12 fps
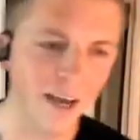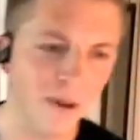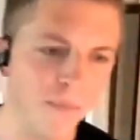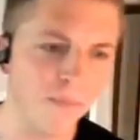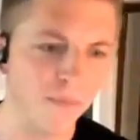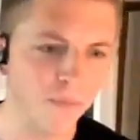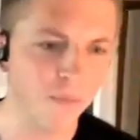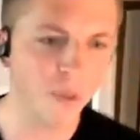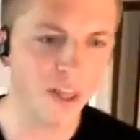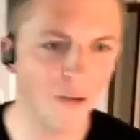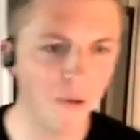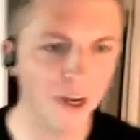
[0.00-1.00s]
But then when it
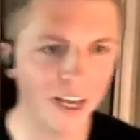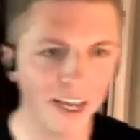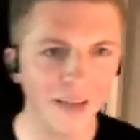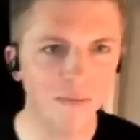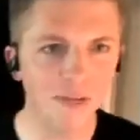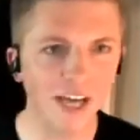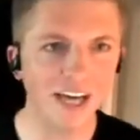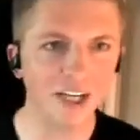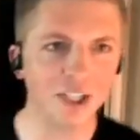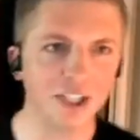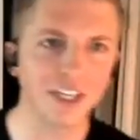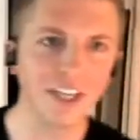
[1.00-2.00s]
came to actually
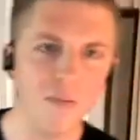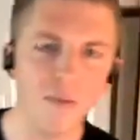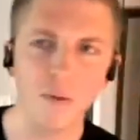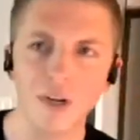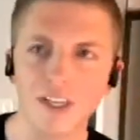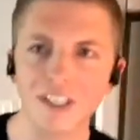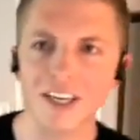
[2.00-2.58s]
implementing it